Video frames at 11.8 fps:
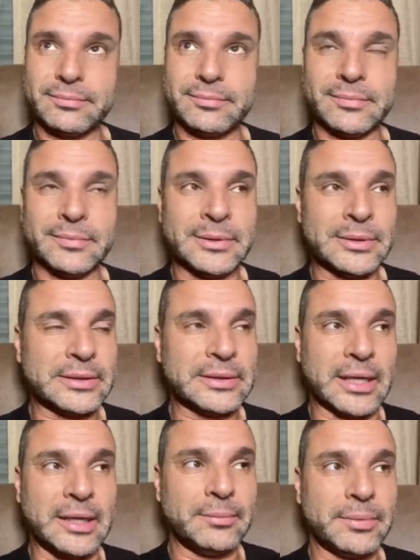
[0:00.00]
I mean, the
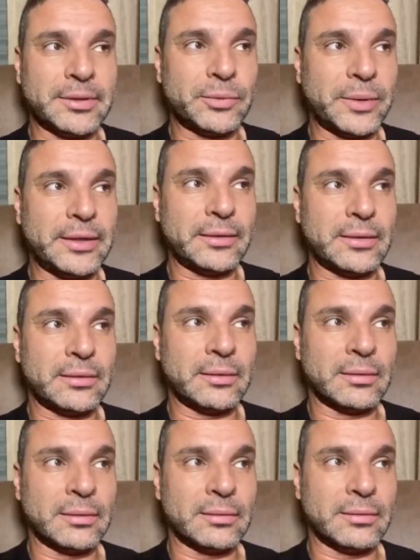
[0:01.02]
time between
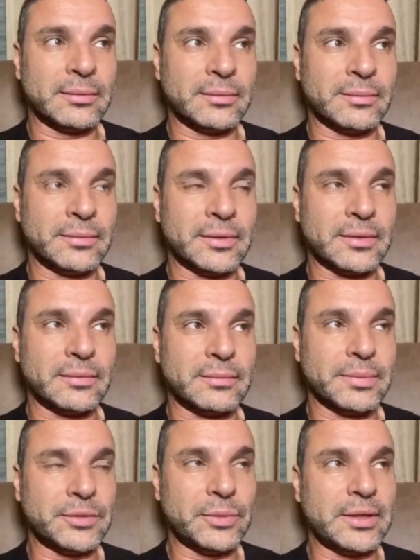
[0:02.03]

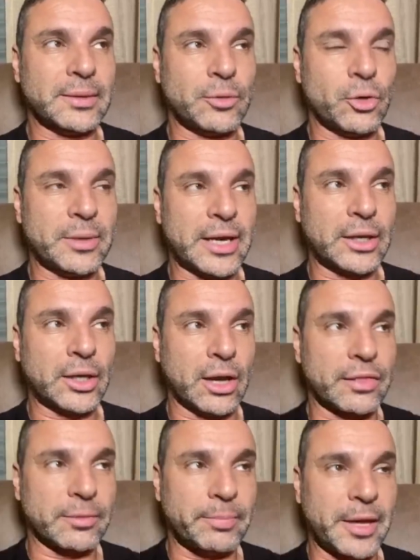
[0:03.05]
the moment I
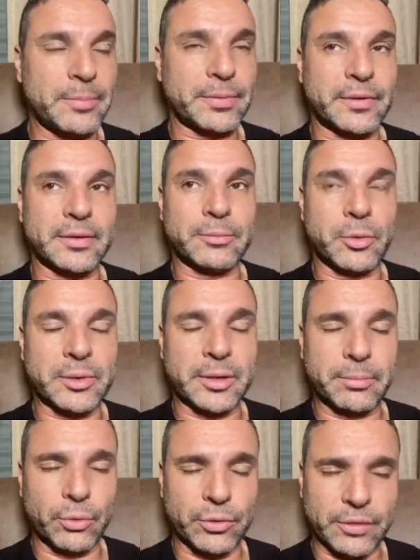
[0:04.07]
got the paper and the moment I
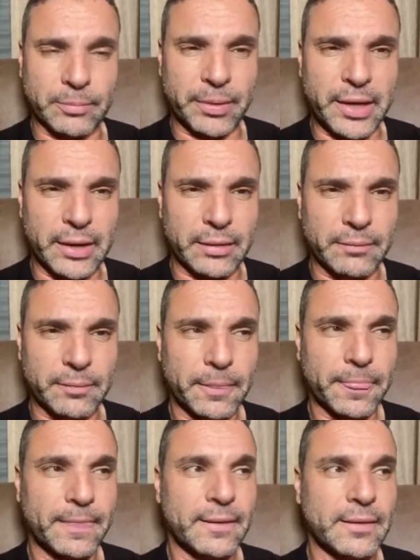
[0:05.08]
boarded the plane,
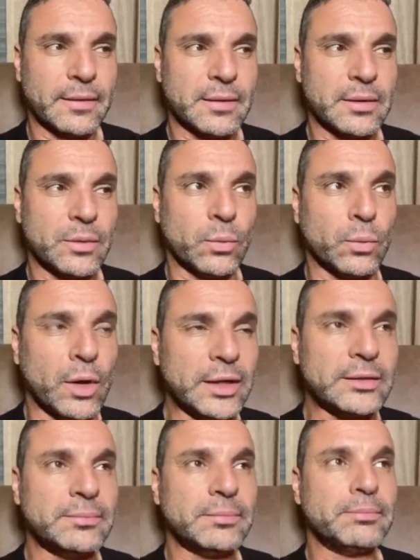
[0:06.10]

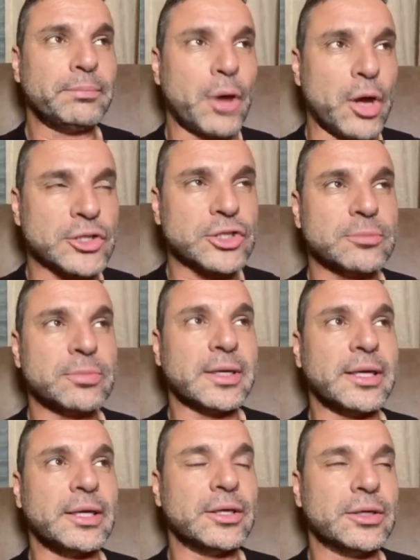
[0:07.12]
what
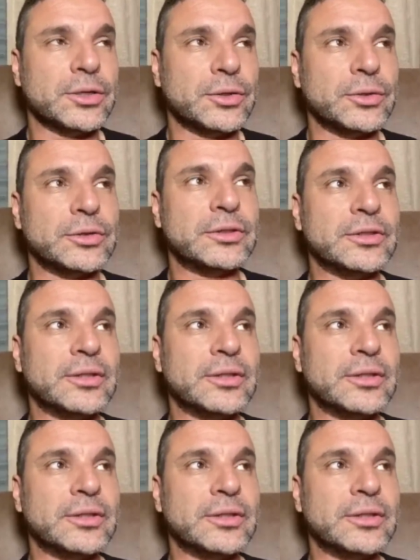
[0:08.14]
possibly could